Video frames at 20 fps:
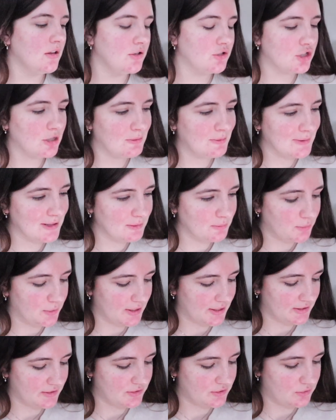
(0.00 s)
Dreaming about the boy
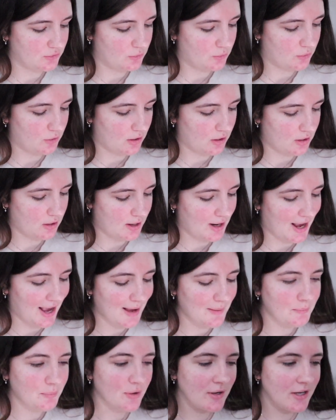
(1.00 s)
next door.
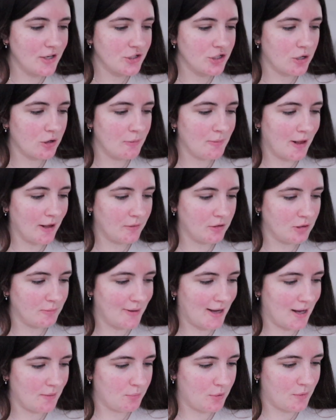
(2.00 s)
I'm pretty sure Bang with the
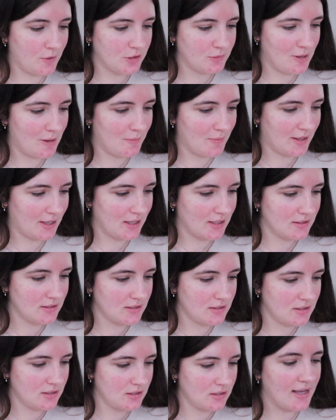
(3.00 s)
Bad Boy was my
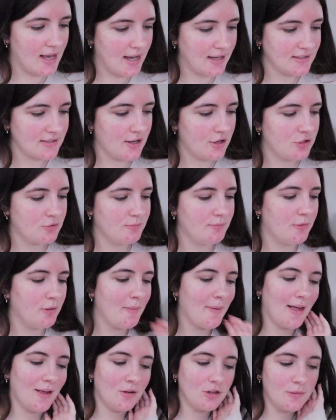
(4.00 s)
biggest. Yes, the
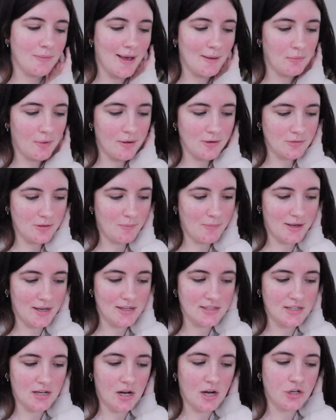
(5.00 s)
Bang with the Bad Boy was my
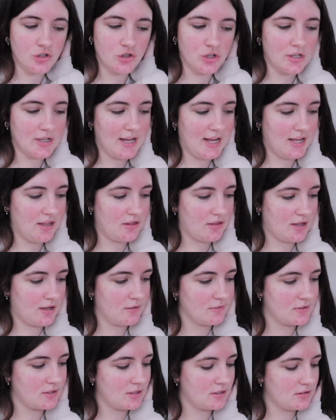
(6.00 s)
biggest at
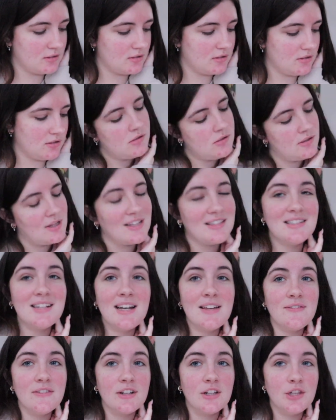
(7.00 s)
108,000. That's not
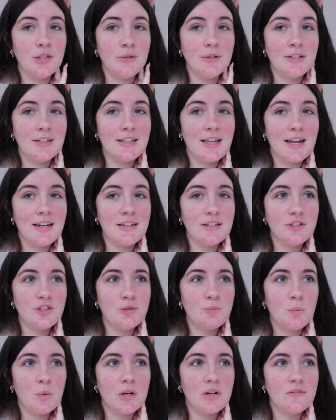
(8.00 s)
even including
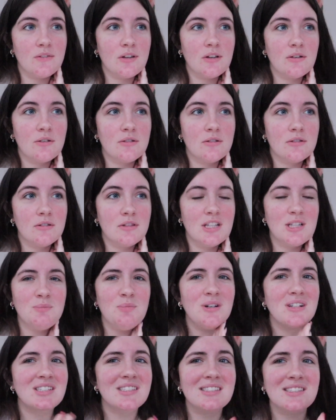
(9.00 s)
Landon's point of view. This
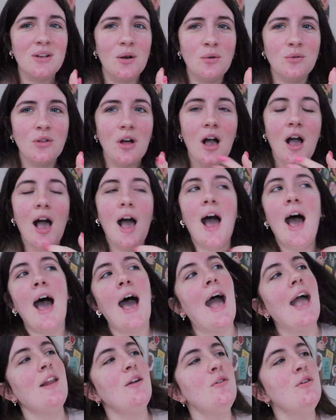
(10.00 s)
book's so long.
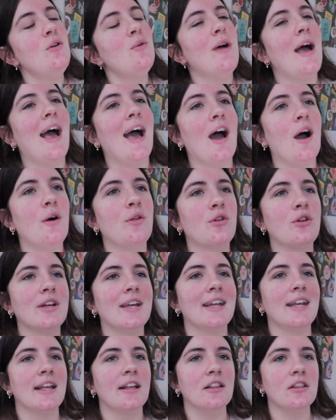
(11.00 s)
I don't know how they're
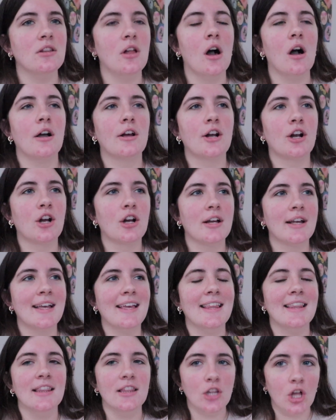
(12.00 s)
getting longer
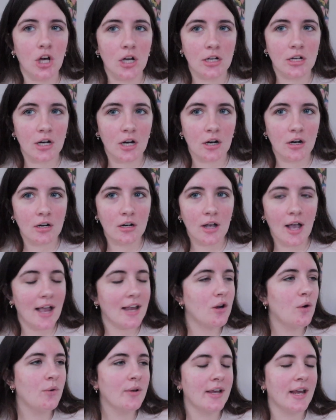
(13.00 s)
and longer. I
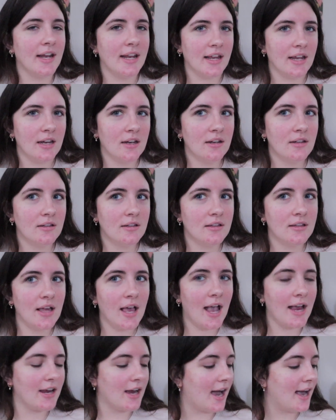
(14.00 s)
don't get it.
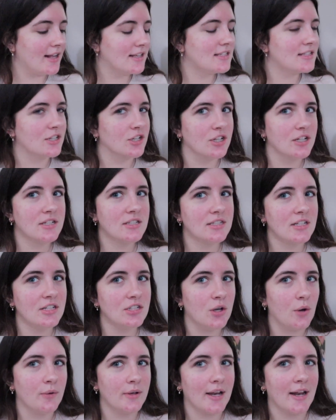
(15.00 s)
I, I seriously
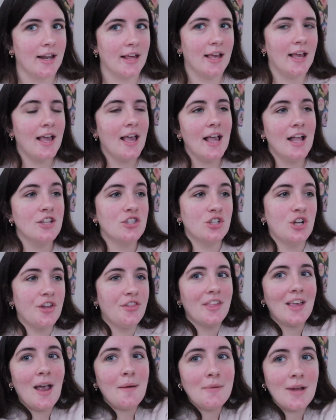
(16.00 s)
don't get it. It's a
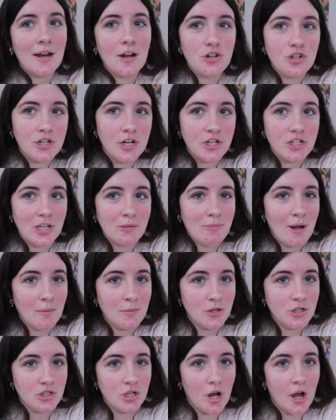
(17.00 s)
good thing I'm not a traditionally
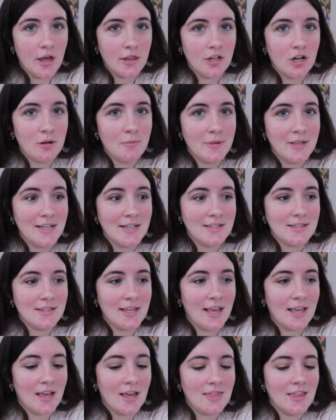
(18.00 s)
published author because
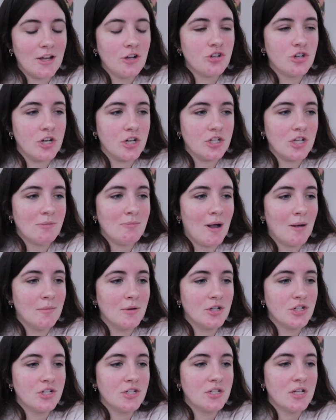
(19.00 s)
like I think traditionally
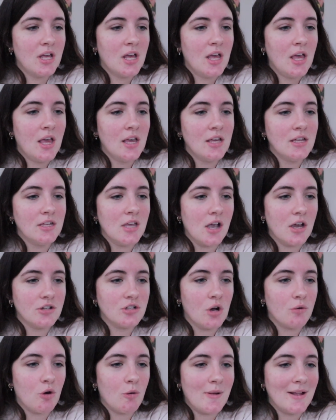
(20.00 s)
published young
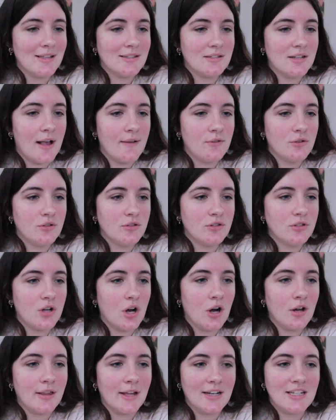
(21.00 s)
adult romance novels
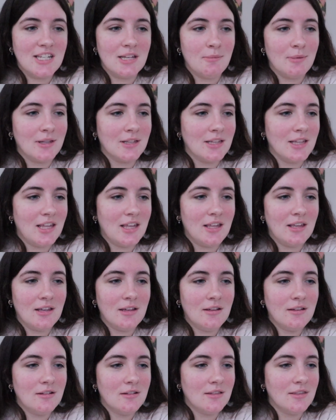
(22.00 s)
are like
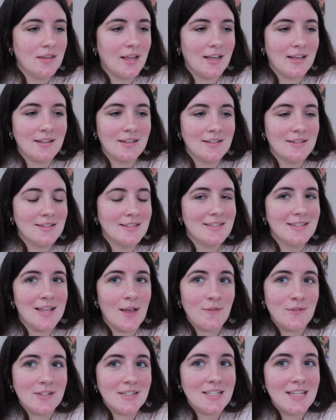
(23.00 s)
typically like
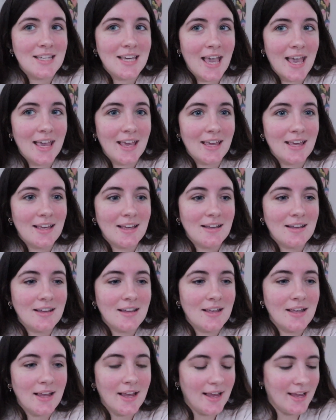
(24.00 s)
70k
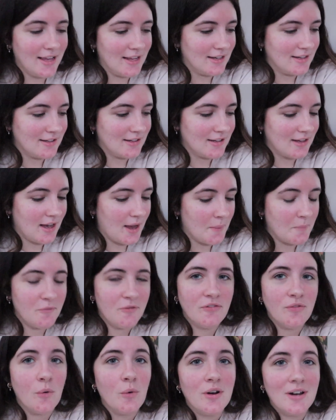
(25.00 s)
and I'm
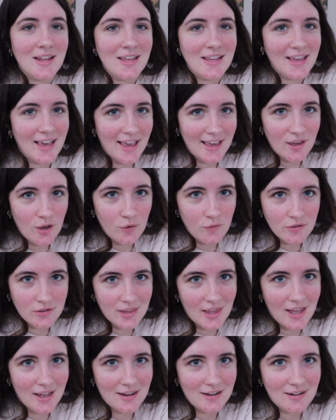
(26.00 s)
40k over
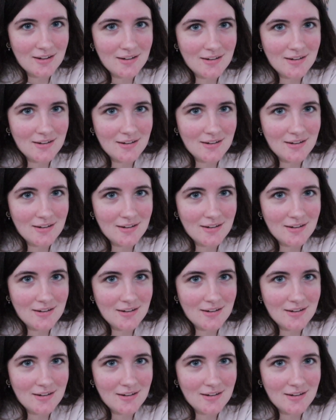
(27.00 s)
that.